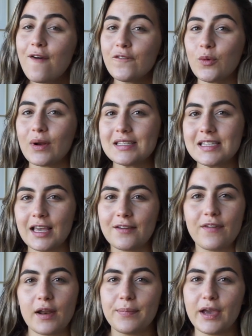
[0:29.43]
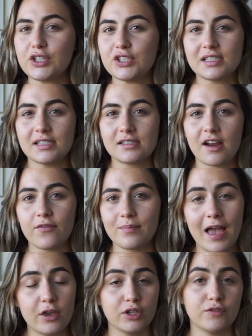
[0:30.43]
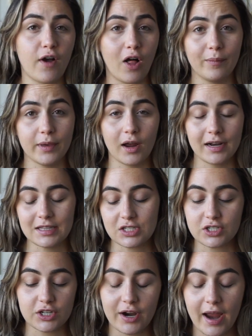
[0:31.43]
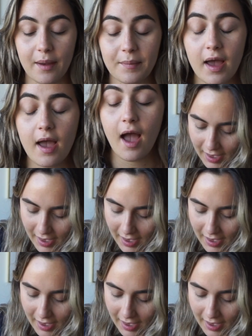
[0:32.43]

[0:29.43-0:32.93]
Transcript: If you wanna see like fun pictures and stuff from that, you can follow me on Instagram.